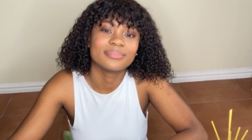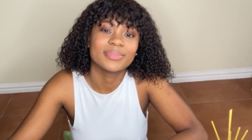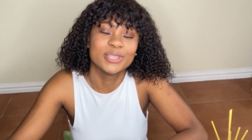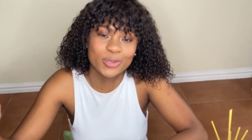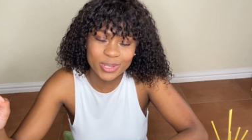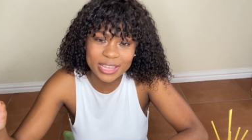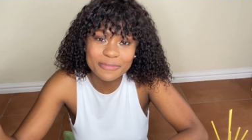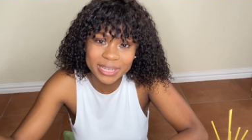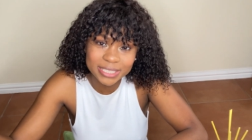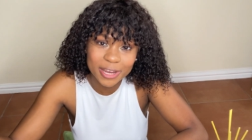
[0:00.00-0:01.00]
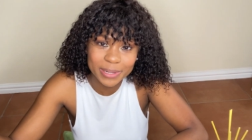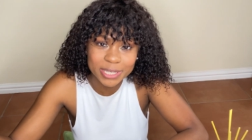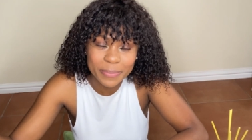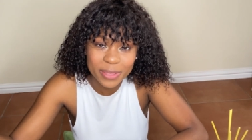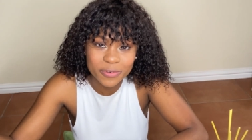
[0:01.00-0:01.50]
So you can imagine how much
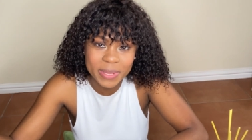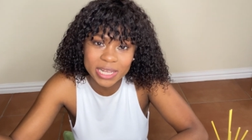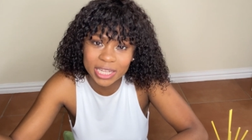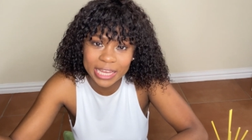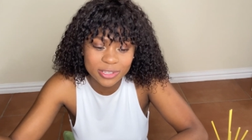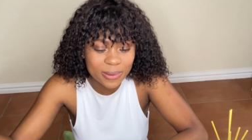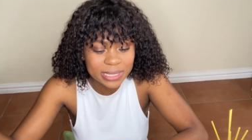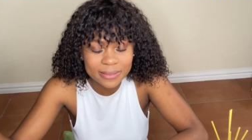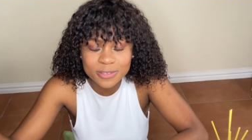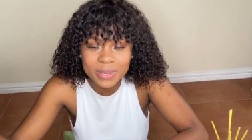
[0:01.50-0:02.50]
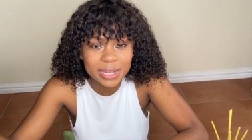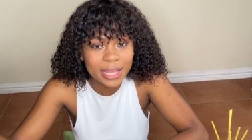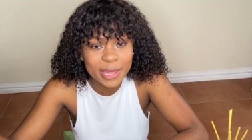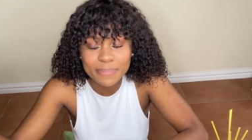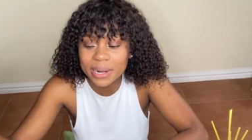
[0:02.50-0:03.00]
I'm paying for medical aid. So I was like, this medical
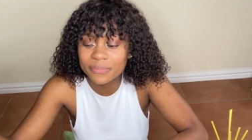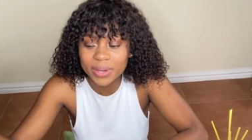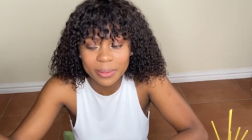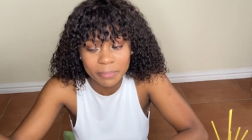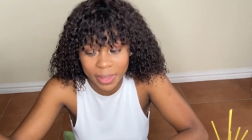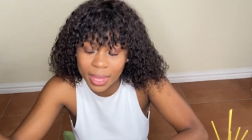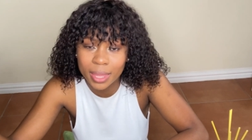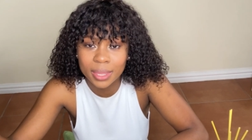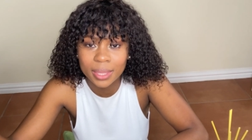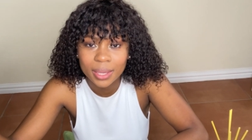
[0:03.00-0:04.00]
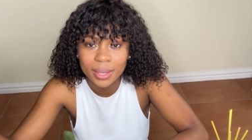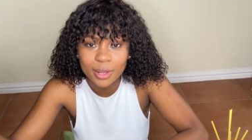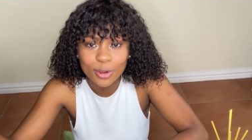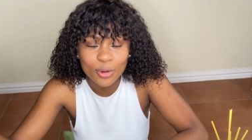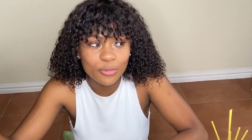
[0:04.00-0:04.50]
aid better fucking pay
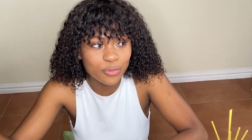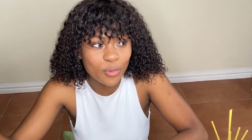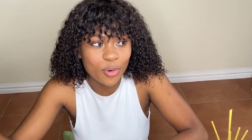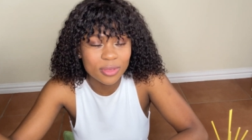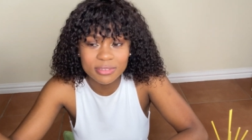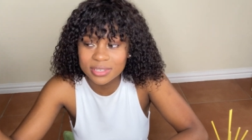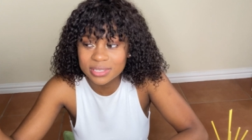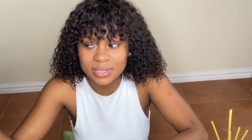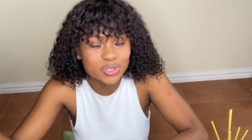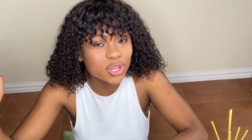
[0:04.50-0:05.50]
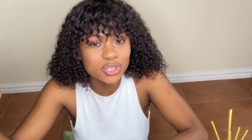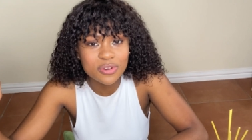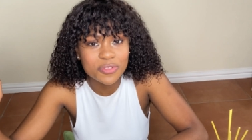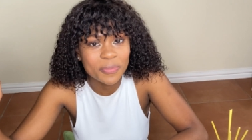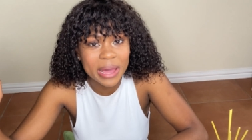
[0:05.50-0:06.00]
for this insertion
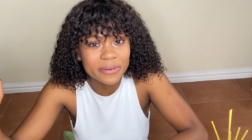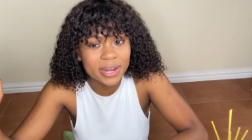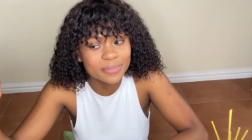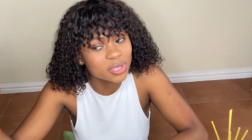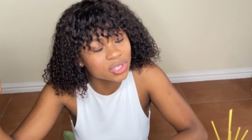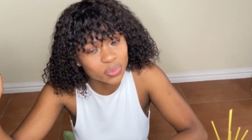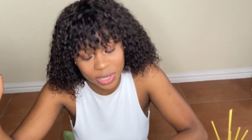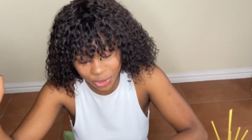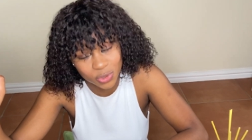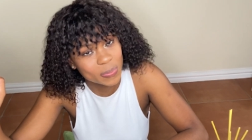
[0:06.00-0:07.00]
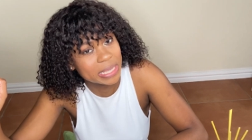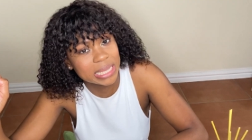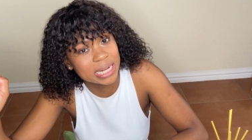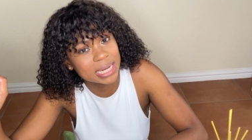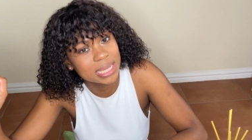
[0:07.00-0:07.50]
of the mirena, because what do you mean?